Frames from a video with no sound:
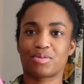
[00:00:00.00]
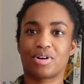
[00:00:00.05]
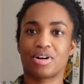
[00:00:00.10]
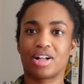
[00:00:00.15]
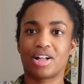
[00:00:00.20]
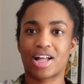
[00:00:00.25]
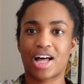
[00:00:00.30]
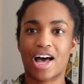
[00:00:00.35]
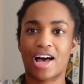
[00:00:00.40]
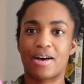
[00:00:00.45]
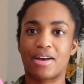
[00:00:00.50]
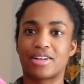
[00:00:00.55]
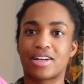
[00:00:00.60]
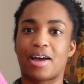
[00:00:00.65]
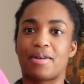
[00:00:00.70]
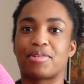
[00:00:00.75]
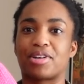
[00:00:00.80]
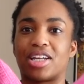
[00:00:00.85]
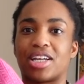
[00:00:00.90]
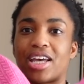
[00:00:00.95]
wool, and
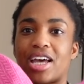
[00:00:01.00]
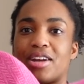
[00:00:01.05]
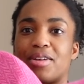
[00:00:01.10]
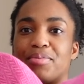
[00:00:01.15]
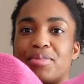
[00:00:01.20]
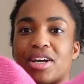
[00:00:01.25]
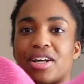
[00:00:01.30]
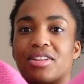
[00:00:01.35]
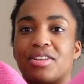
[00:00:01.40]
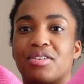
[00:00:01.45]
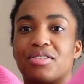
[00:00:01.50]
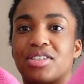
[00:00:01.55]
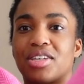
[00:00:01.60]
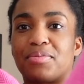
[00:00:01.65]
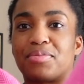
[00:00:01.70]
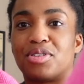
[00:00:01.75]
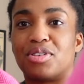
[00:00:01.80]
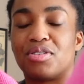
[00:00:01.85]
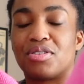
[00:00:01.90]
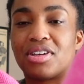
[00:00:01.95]
I'm going to get a bit close
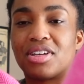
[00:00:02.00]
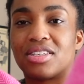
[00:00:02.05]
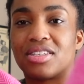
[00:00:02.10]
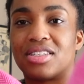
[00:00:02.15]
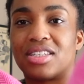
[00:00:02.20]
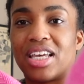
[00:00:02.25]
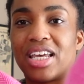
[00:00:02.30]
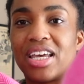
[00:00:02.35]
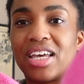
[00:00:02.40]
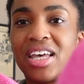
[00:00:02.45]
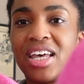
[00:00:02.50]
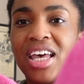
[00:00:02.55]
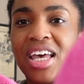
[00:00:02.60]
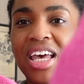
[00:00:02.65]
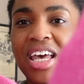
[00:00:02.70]
up so you can see.